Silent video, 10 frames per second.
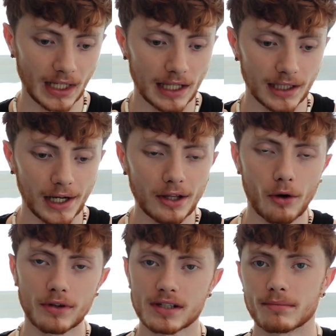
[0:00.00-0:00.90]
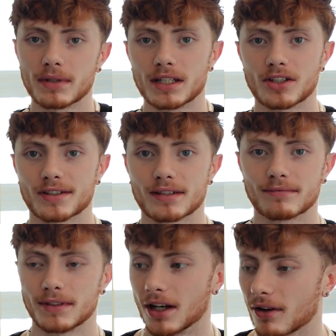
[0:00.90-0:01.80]
letting go doesn't mean just,
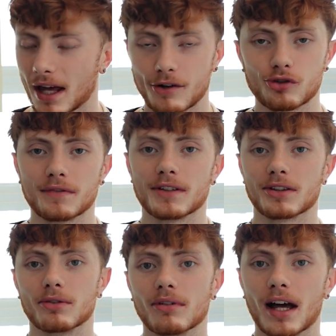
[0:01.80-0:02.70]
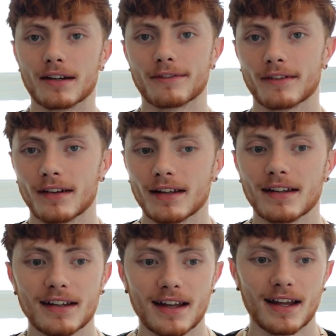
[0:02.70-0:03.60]
kind of drifting through life
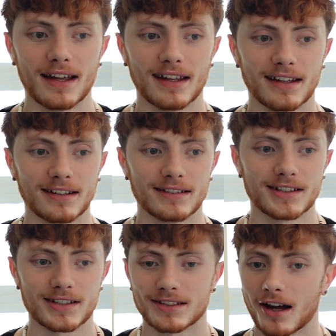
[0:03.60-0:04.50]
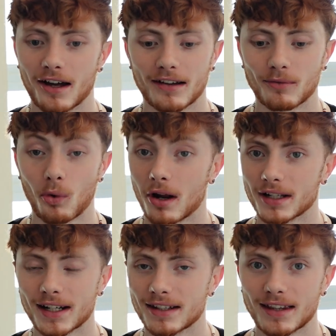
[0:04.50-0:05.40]
and just not wanting
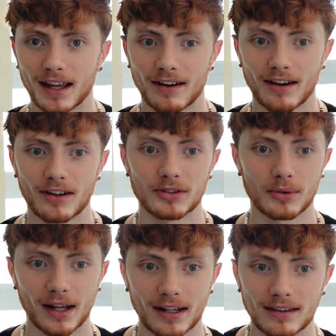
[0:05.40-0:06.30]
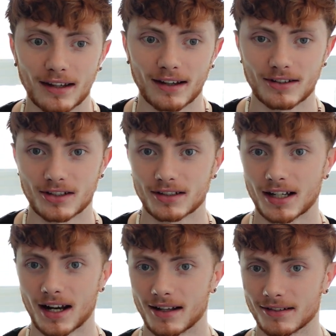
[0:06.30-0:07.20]
anything or not doing anything and just
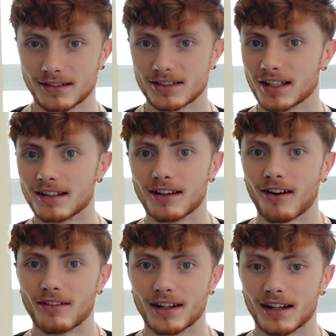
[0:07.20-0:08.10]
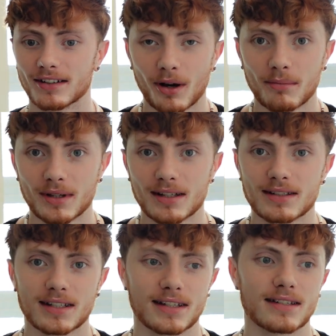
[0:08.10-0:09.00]
kind of sitting there all day. What it
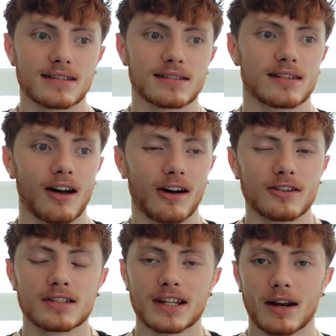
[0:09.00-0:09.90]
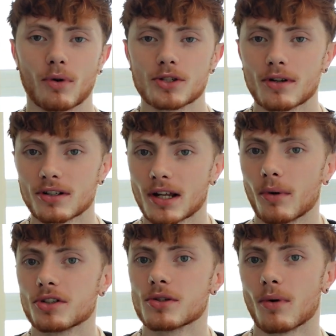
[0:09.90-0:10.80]
means is once you understand
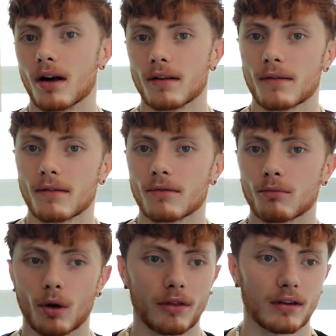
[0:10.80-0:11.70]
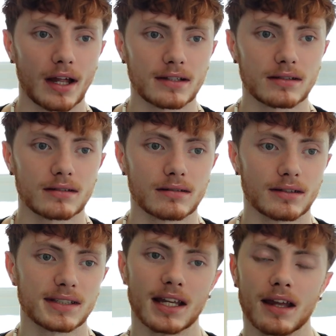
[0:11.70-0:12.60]
what you want, whether that's,
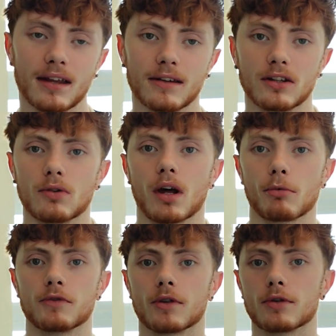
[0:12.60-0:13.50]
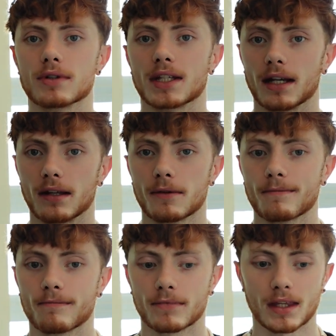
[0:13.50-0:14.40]
say you want to move to a new city.
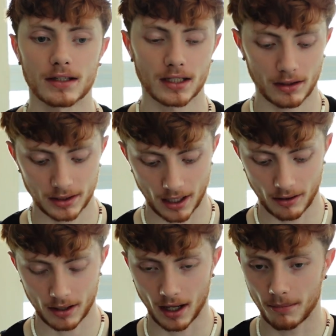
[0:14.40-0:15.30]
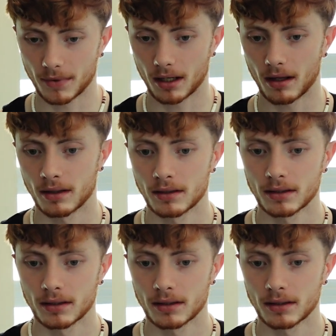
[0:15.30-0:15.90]
So you say, okay, I'm gonna